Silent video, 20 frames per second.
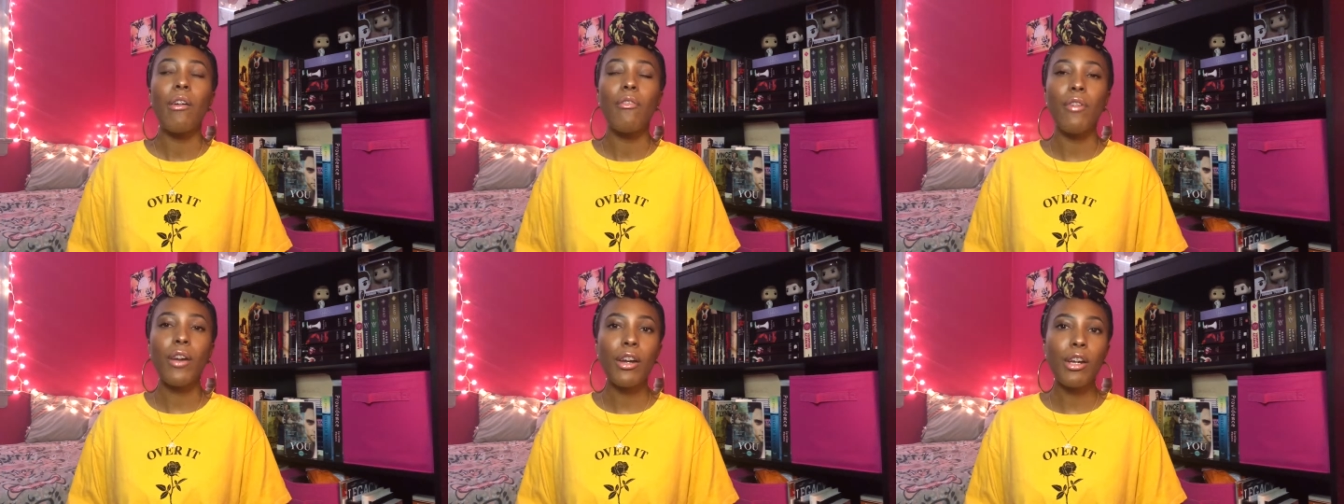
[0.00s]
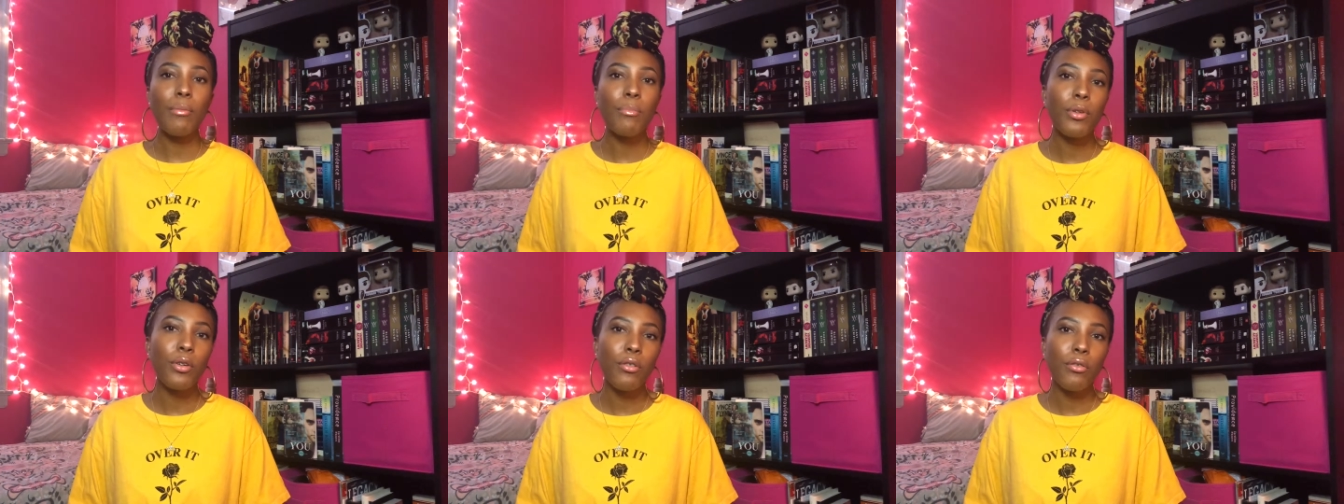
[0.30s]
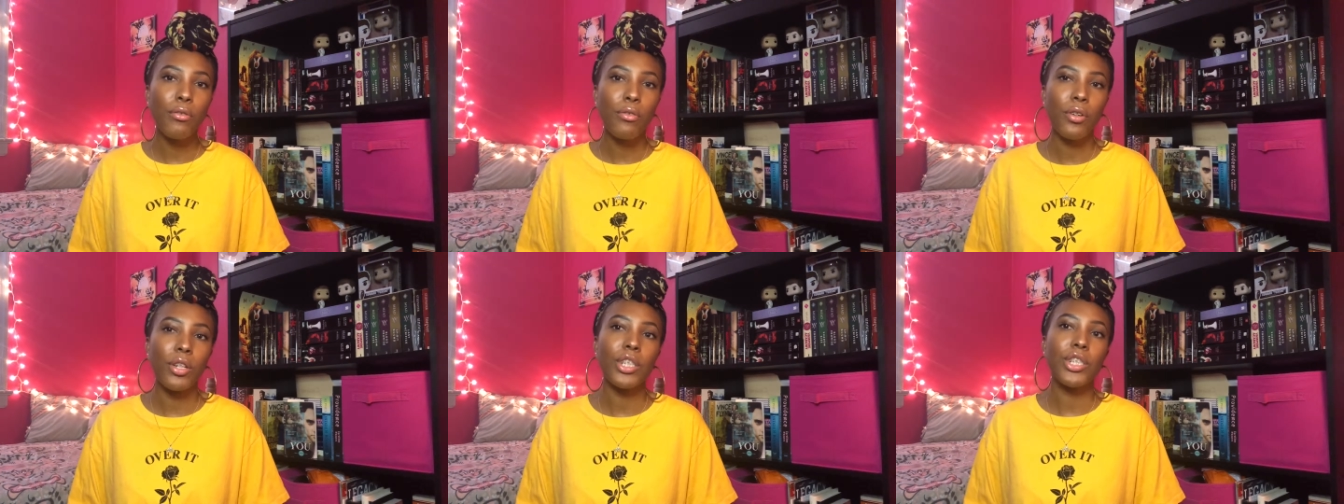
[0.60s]
very
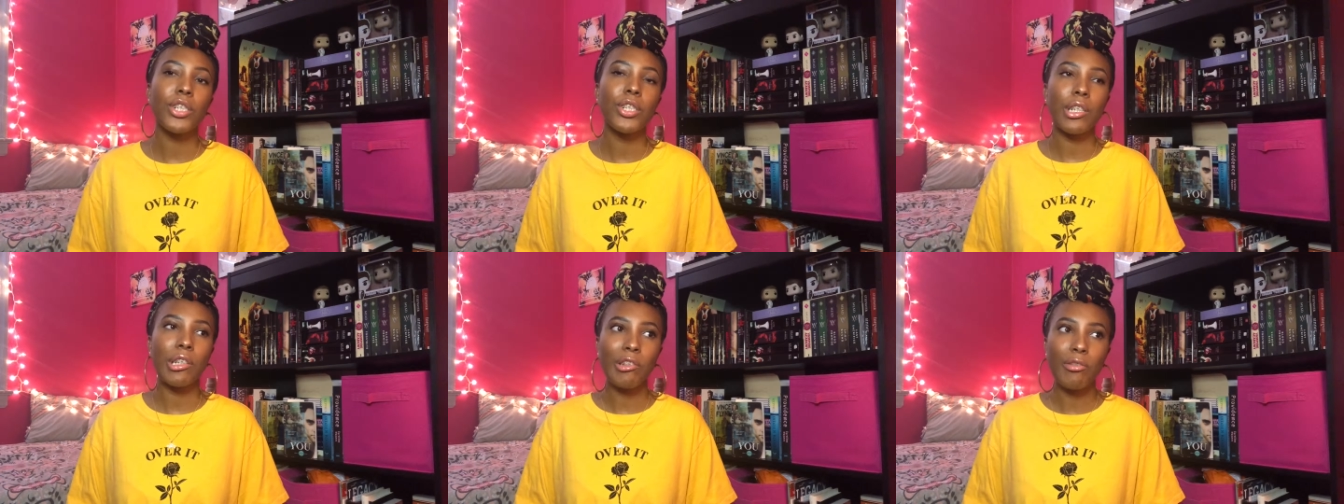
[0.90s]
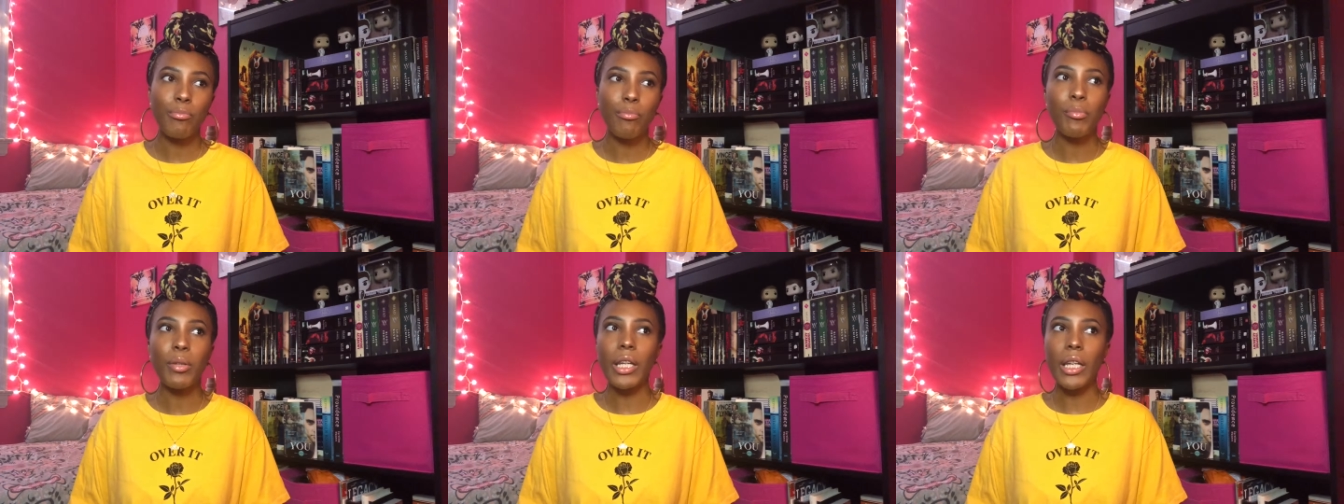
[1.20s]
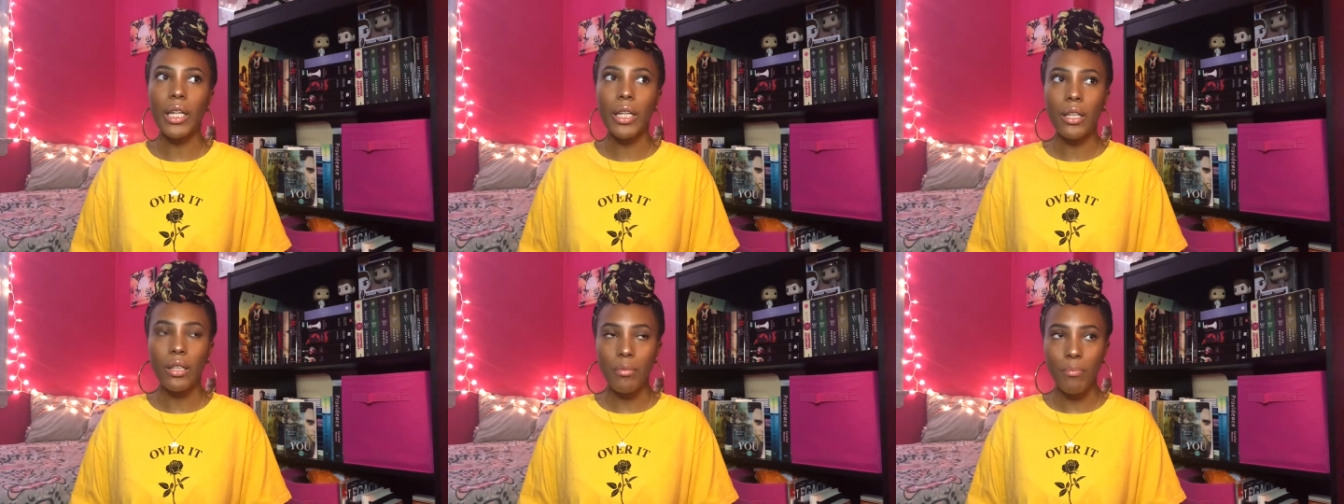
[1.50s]
beautiful, and it should have
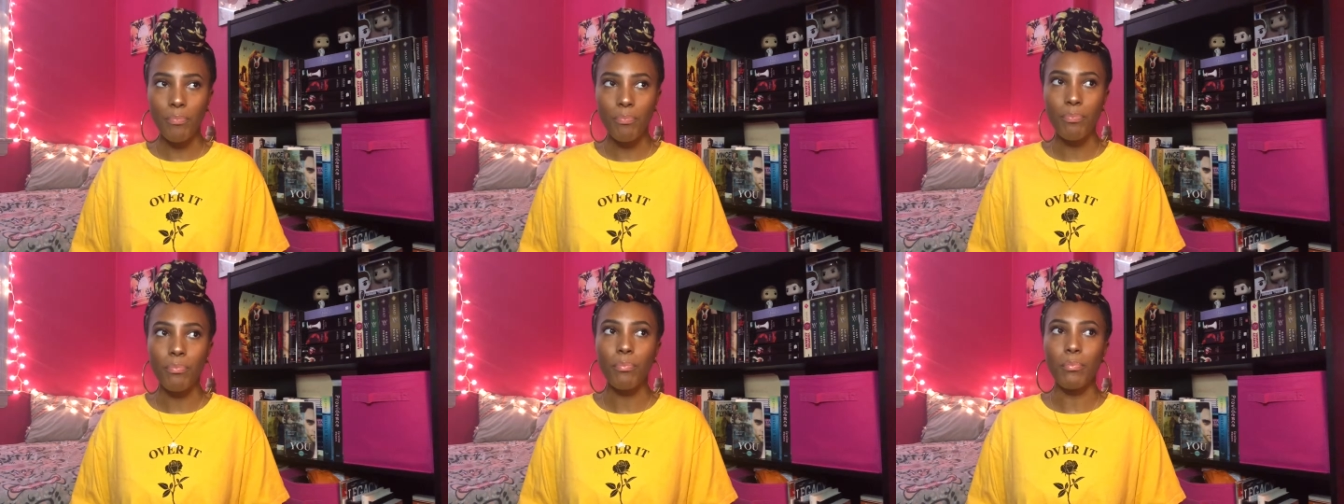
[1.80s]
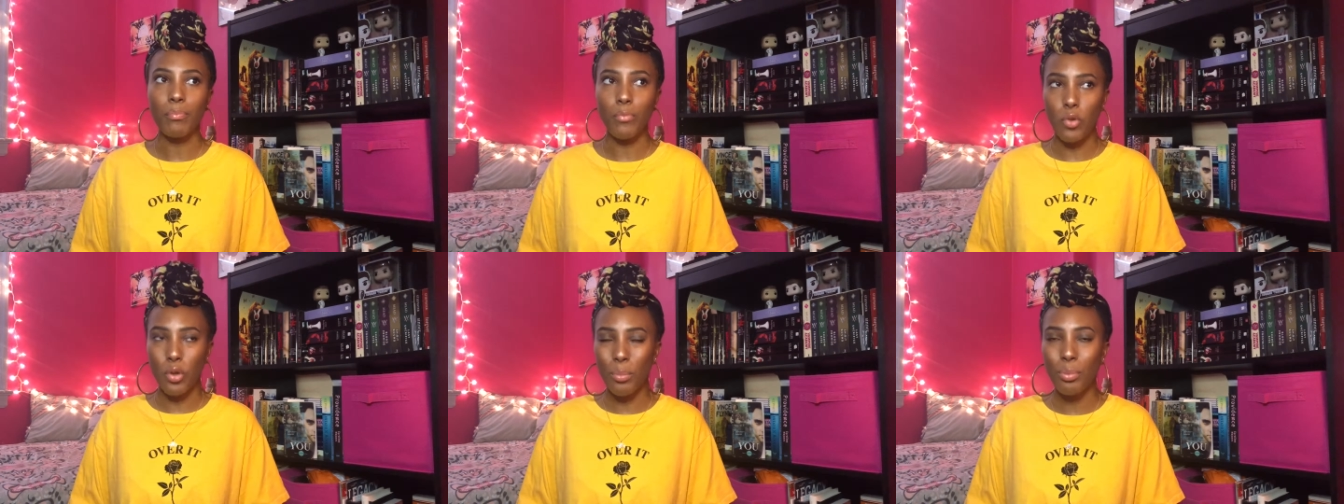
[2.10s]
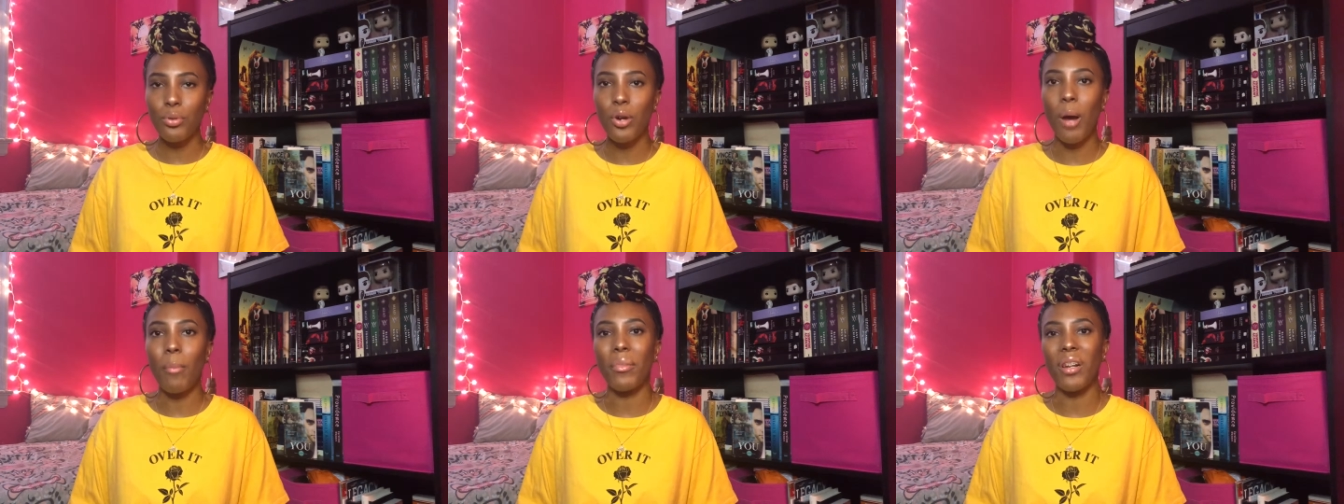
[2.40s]
been more
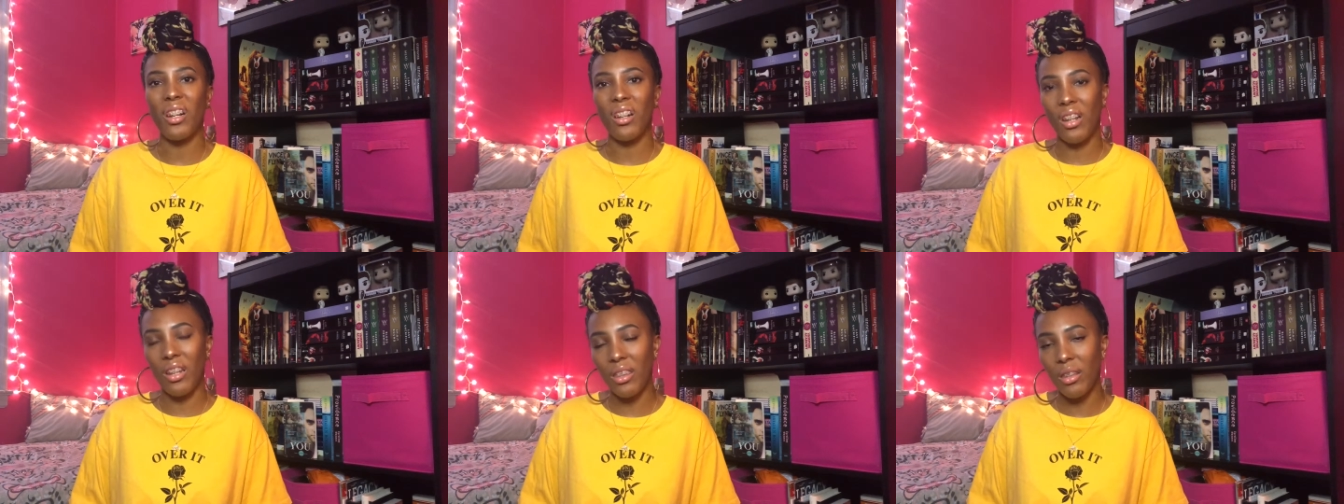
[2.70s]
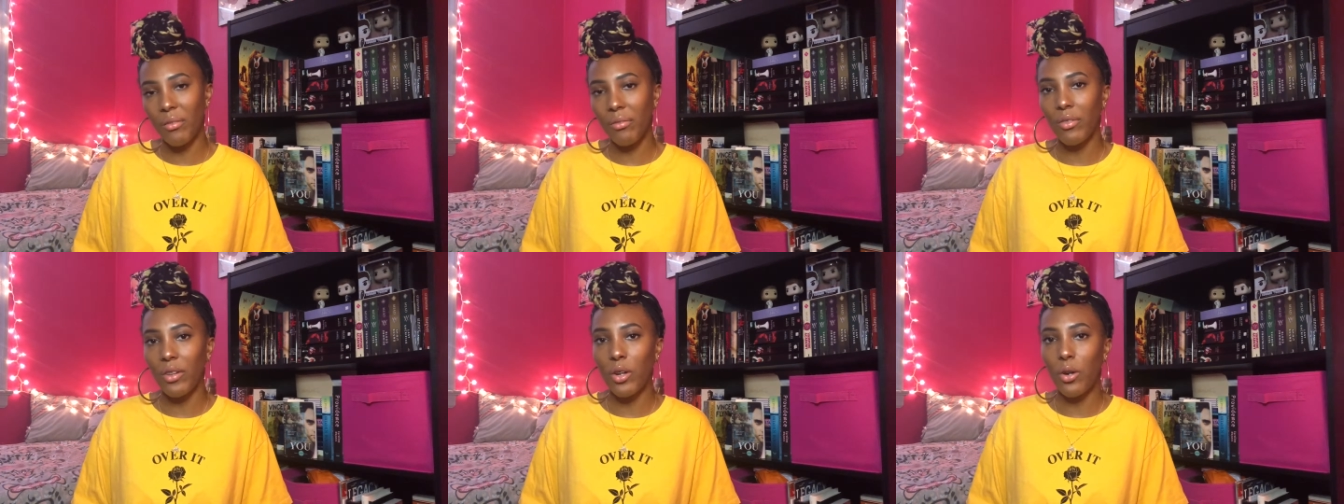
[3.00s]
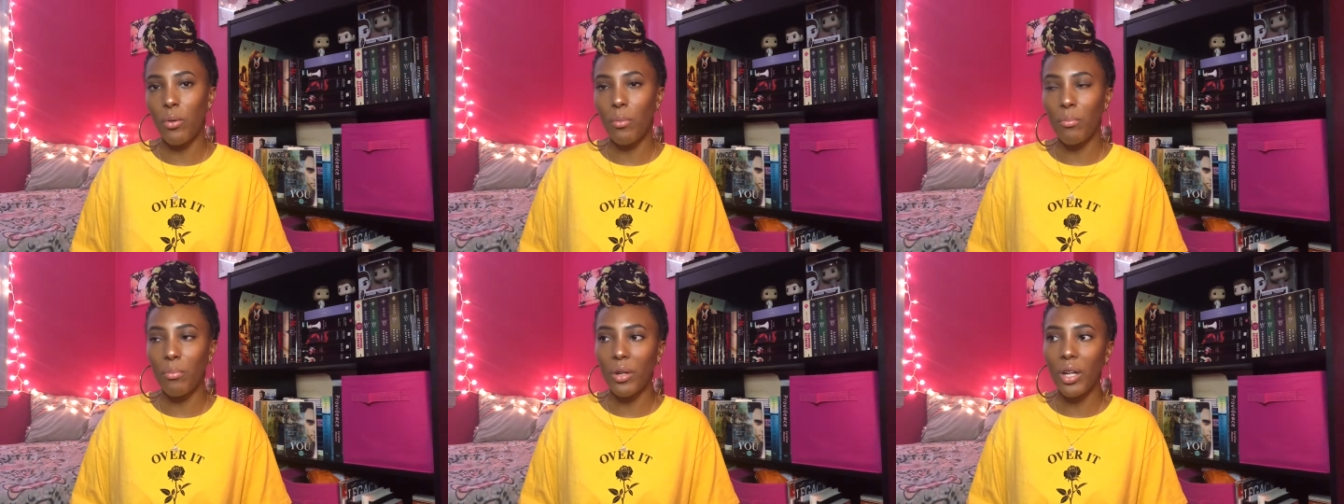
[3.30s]
prominent in the film.